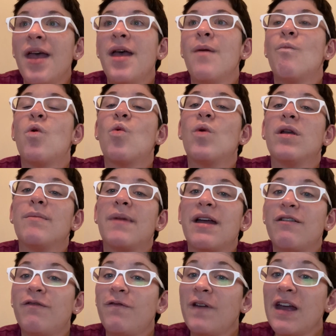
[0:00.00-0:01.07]
But one of my
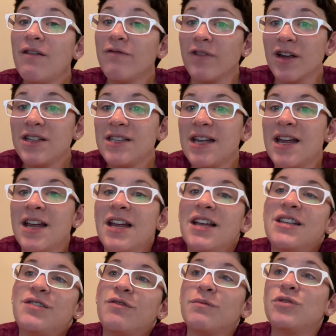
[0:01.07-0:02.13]
favorites
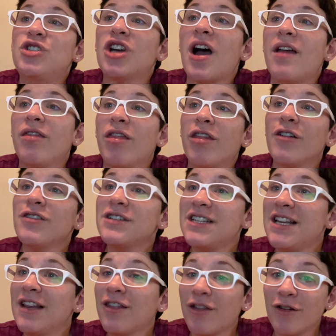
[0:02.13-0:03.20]
is from John
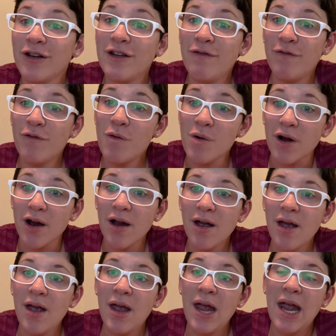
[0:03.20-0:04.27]
13:34.
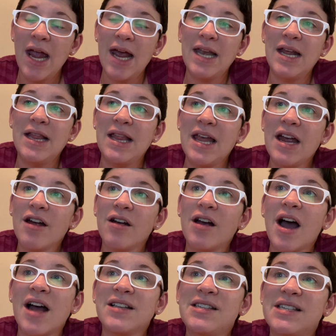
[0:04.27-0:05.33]
And in there,
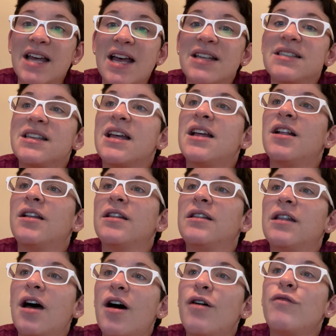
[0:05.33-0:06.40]
God says,
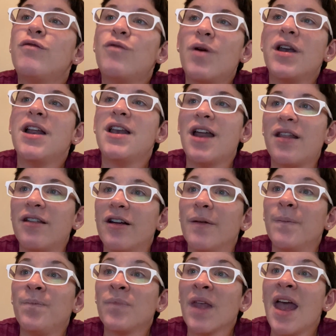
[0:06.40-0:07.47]
"Love one another.
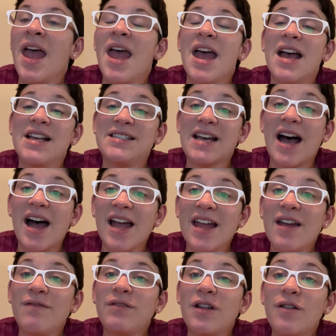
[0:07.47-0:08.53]
As I
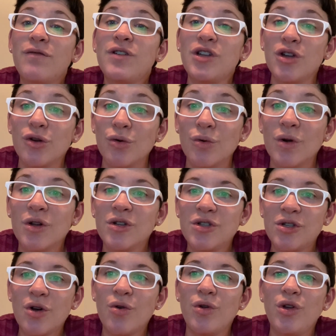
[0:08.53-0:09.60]
have loved you,
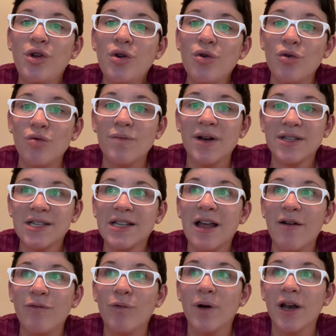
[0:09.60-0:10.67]
so you must
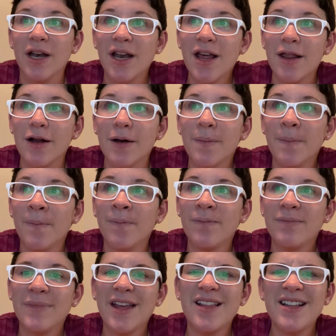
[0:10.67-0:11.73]
love one another."
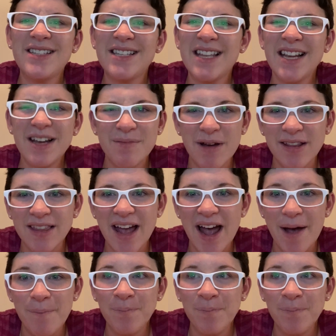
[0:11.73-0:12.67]
Now let's think about that.